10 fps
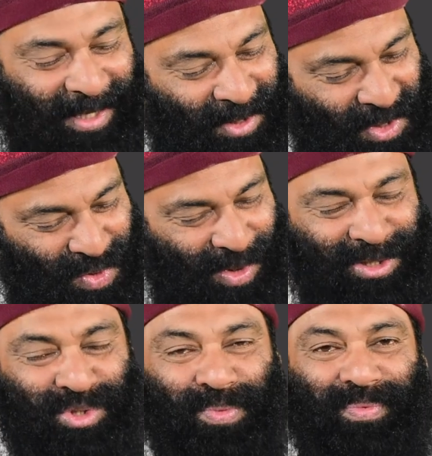Neither you
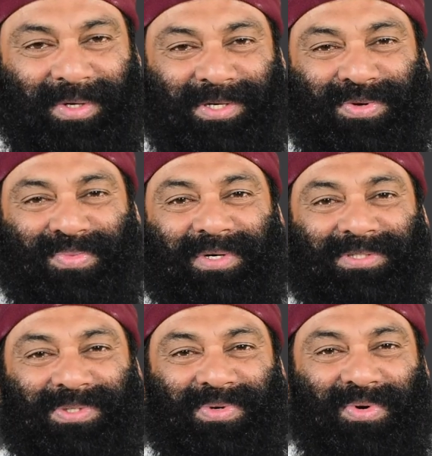are stupid. You
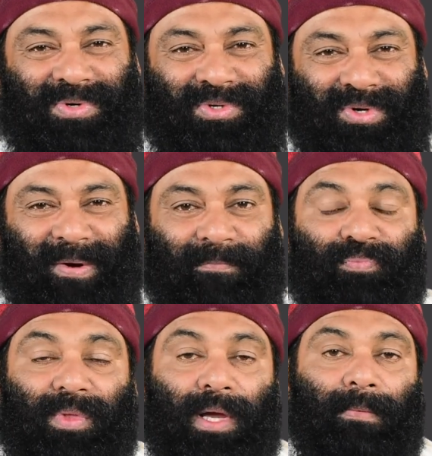must go to
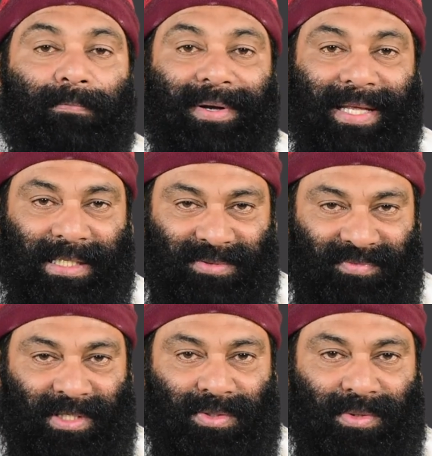a place
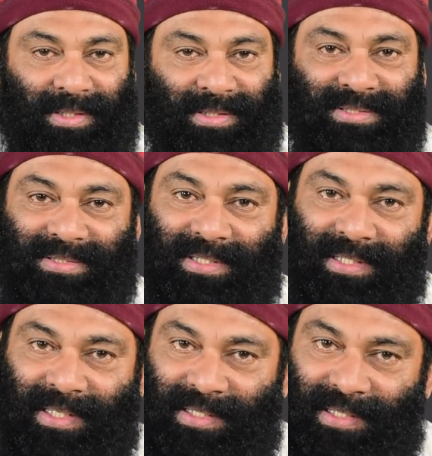where you
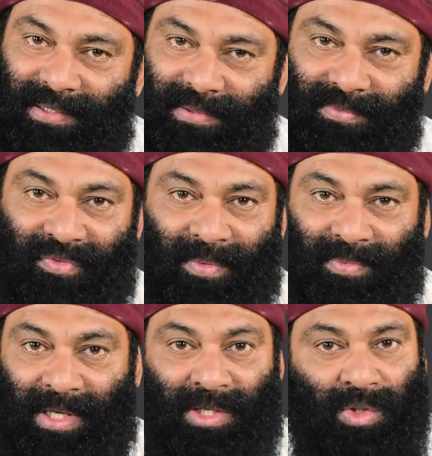understand and then
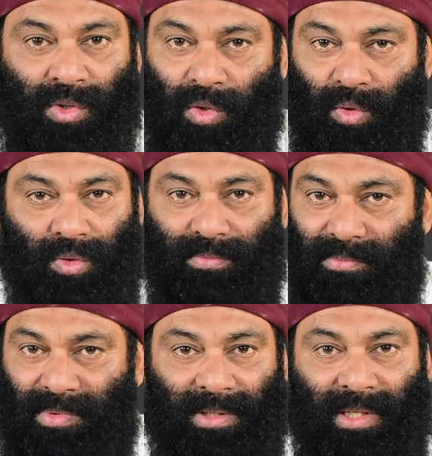from there you
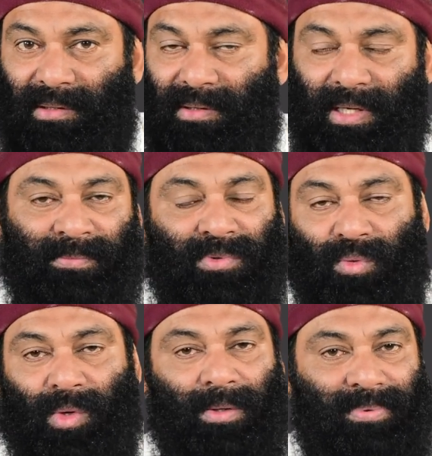grow and then climb
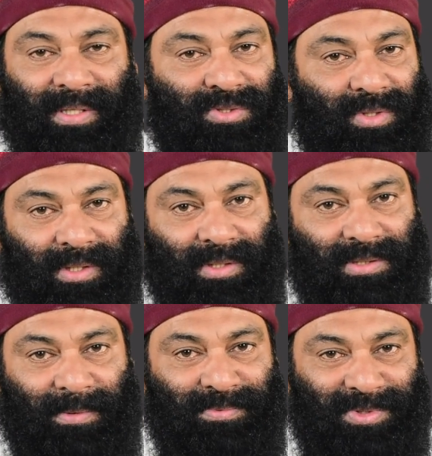to one place to another.
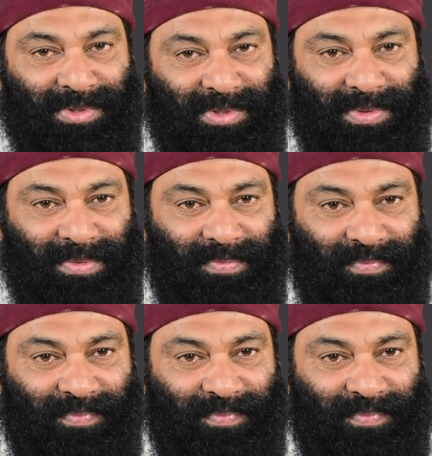It's up to you.